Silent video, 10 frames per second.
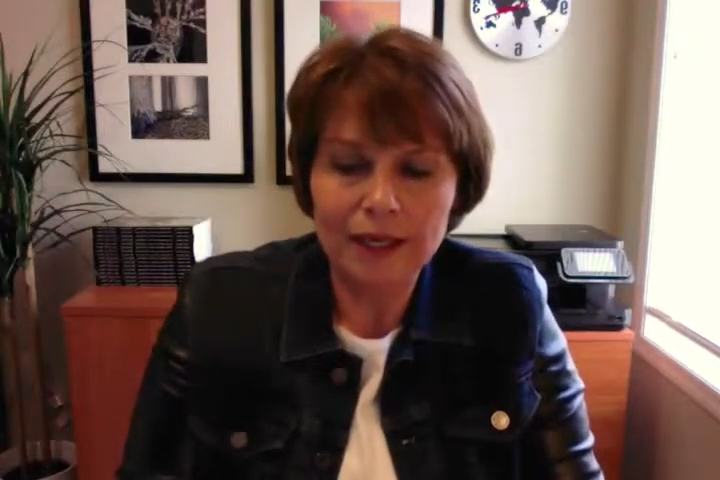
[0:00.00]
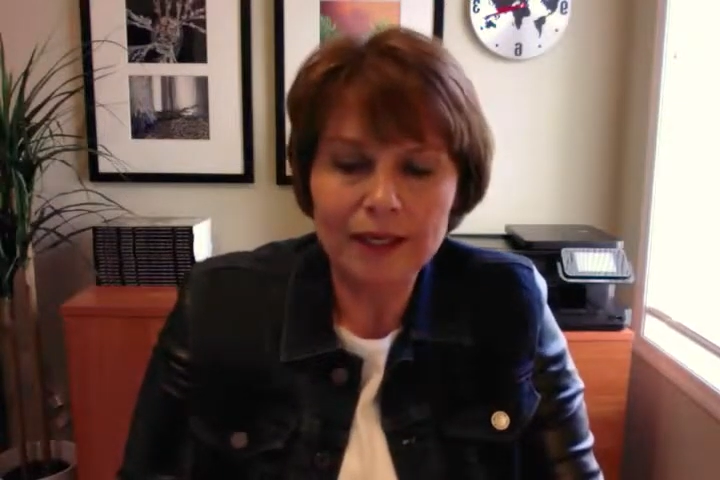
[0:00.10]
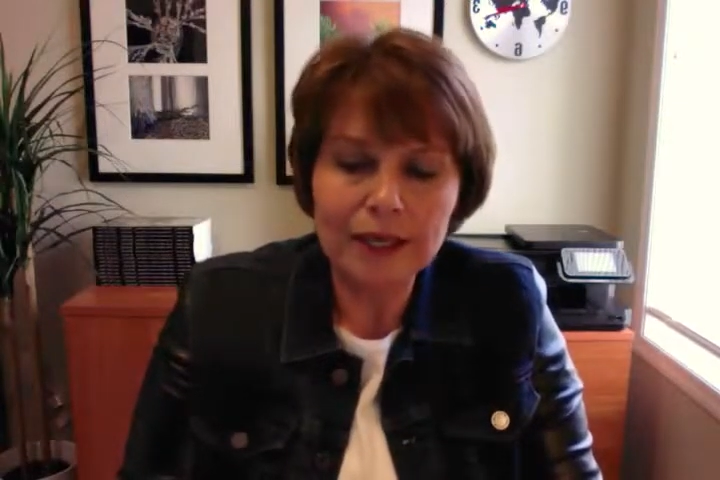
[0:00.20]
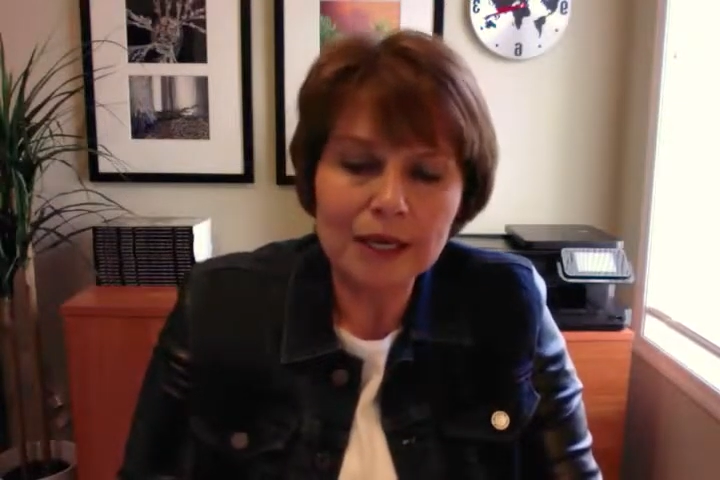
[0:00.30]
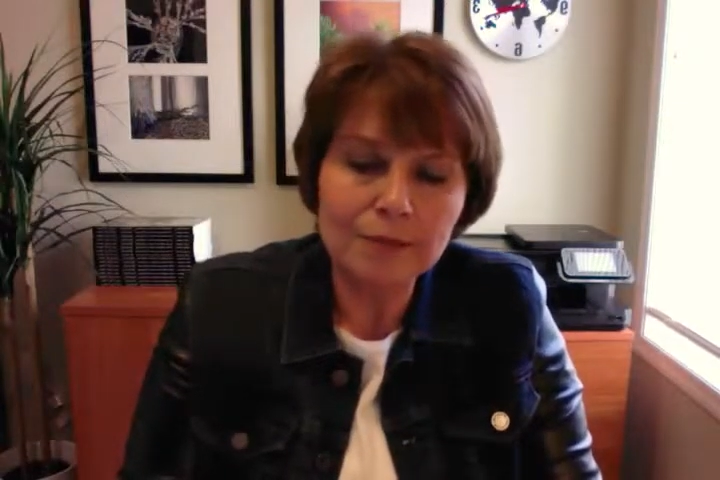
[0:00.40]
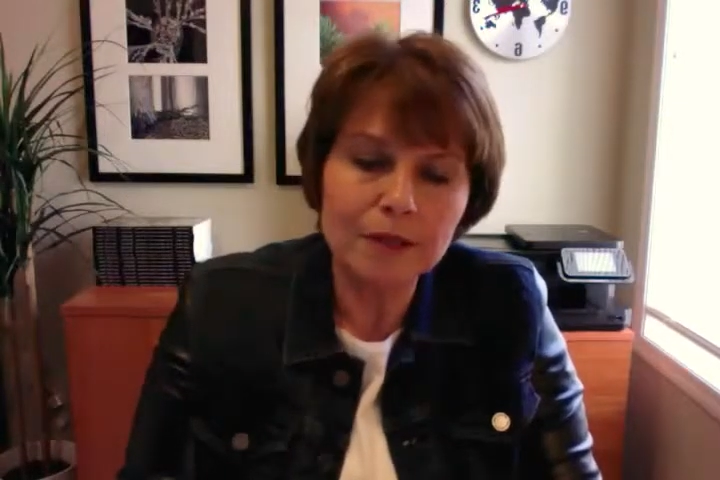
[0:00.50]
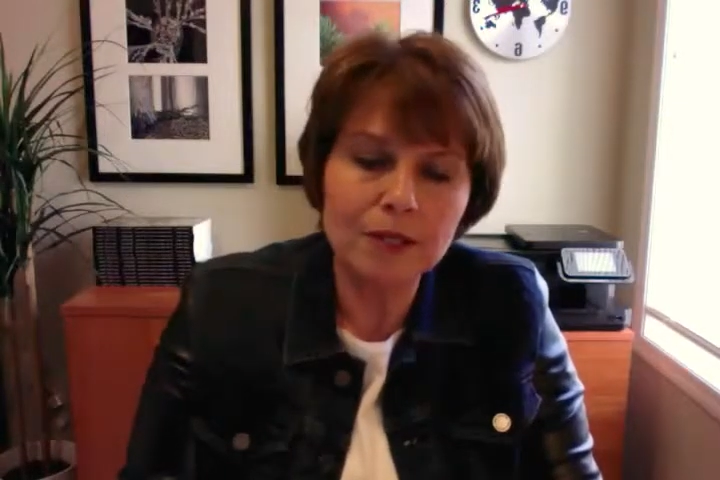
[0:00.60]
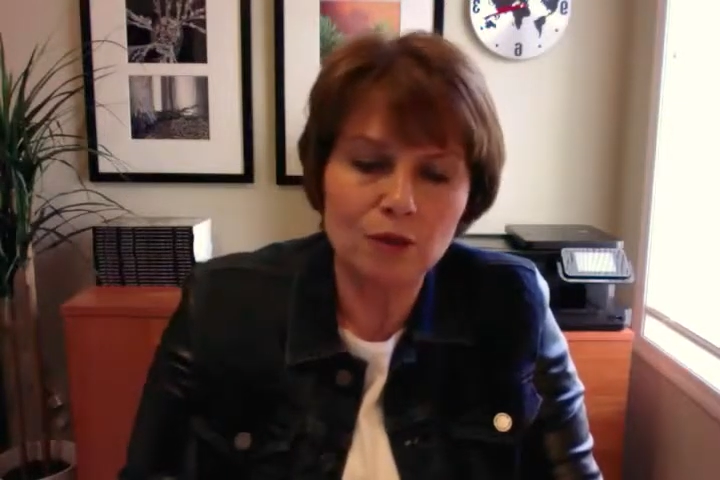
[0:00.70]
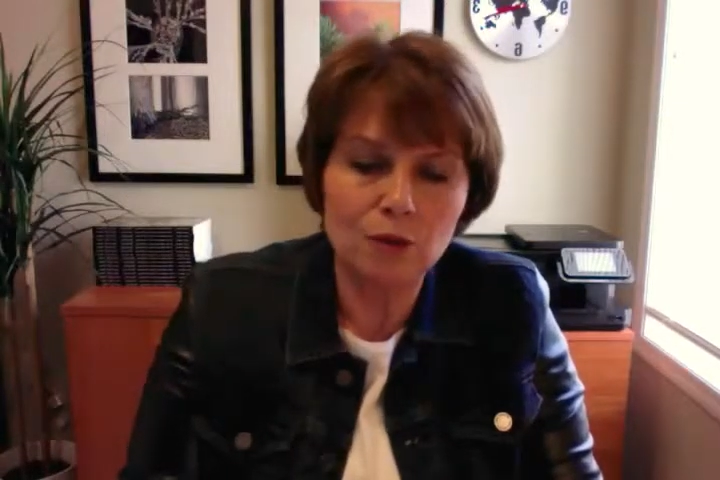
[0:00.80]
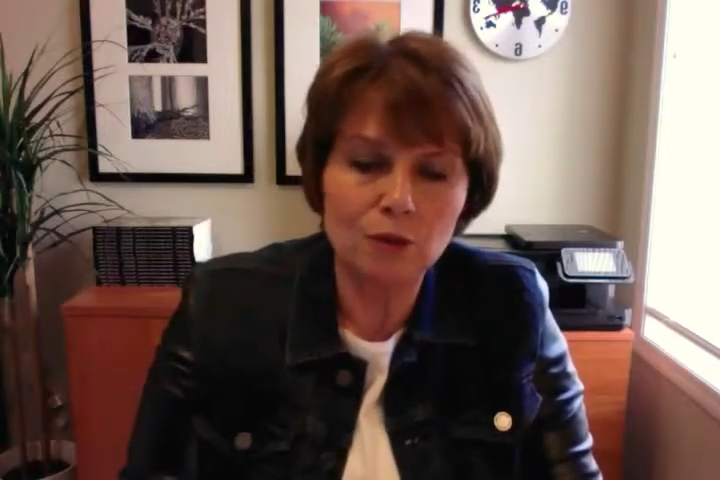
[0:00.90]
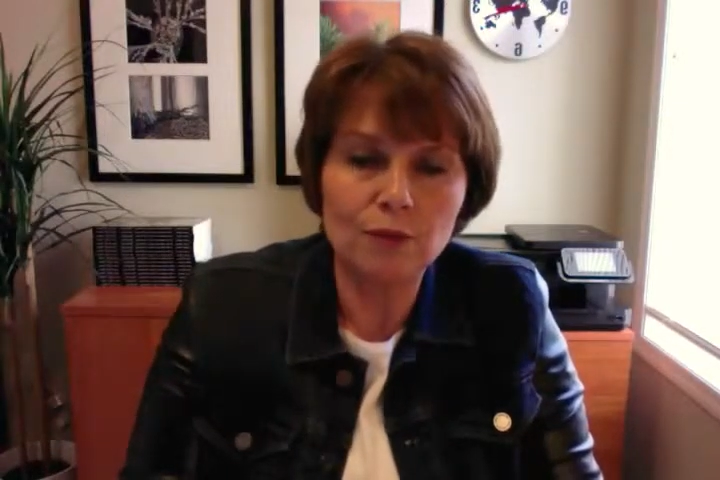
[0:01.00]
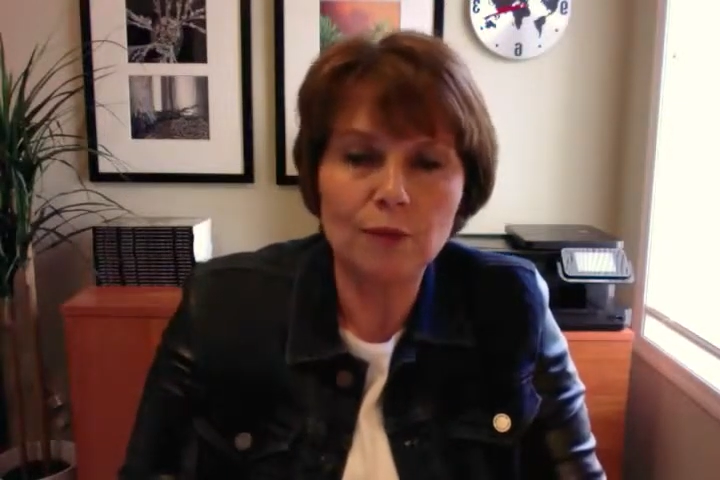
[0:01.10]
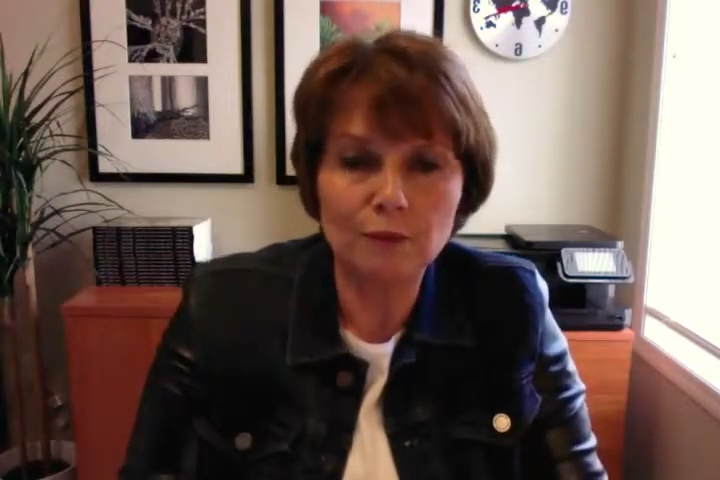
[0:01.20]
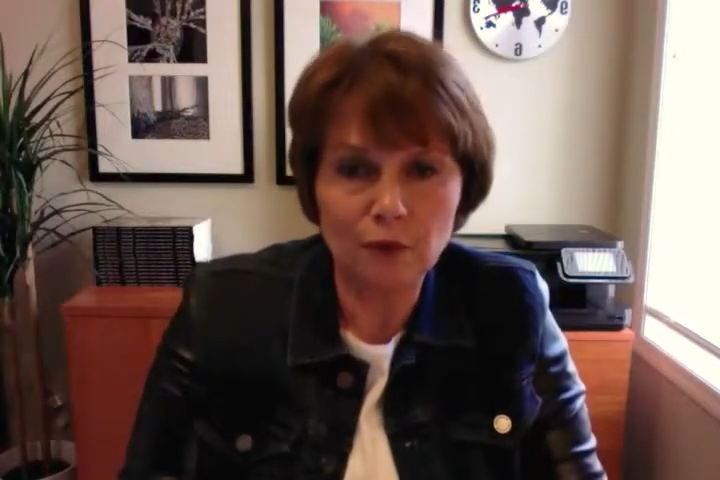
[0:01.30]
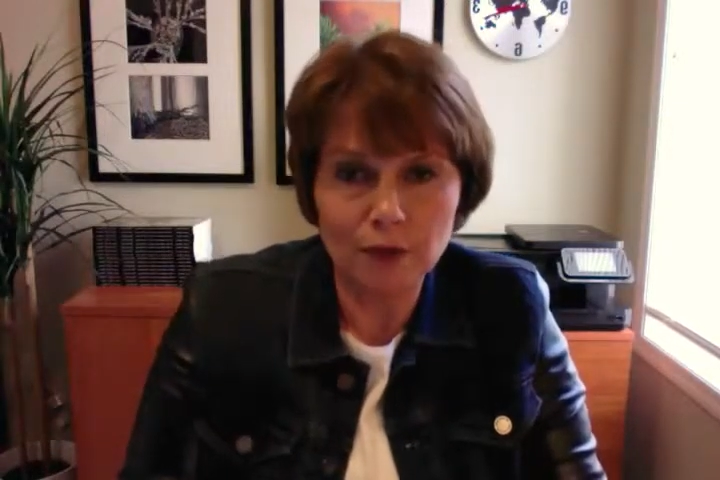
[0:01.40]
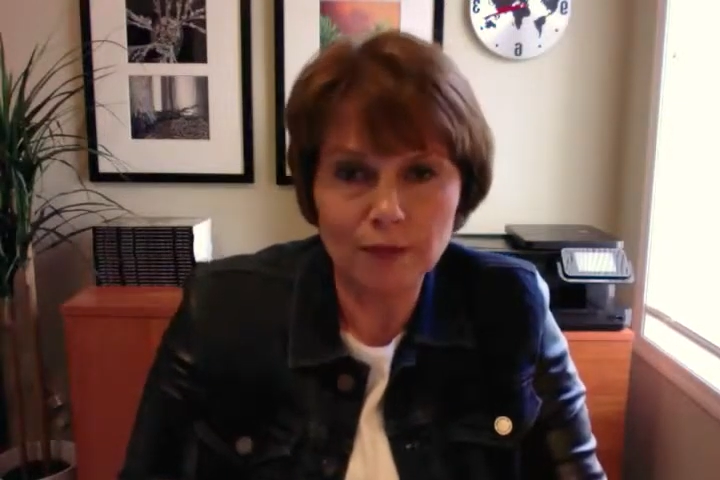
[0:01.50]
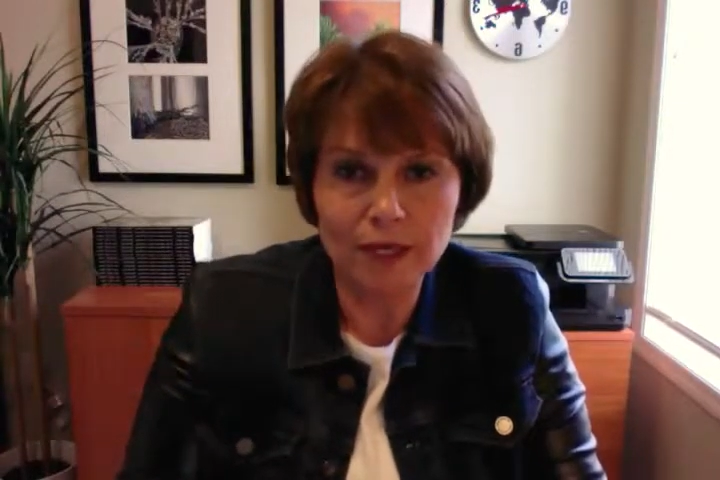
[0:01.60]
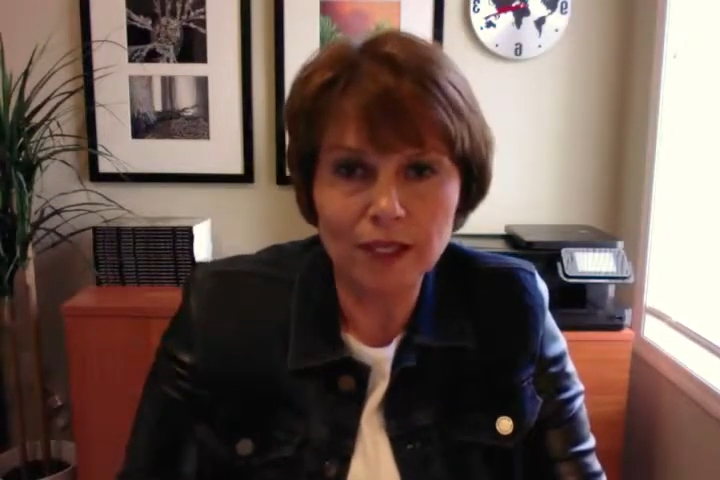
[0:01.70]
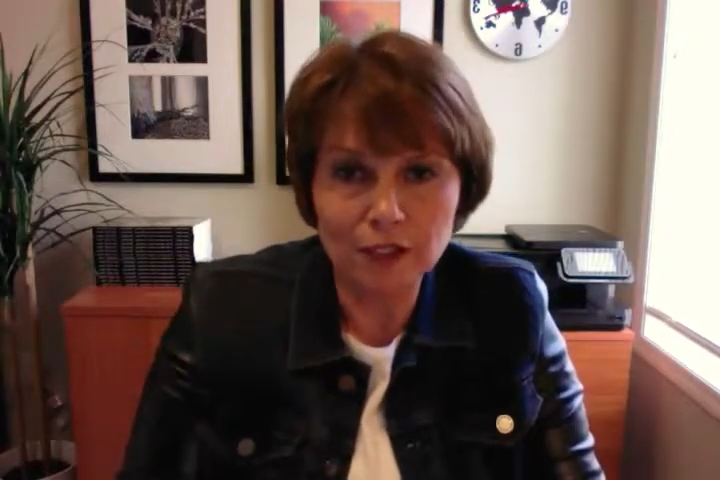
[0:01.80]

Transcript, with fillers: keeping you from forming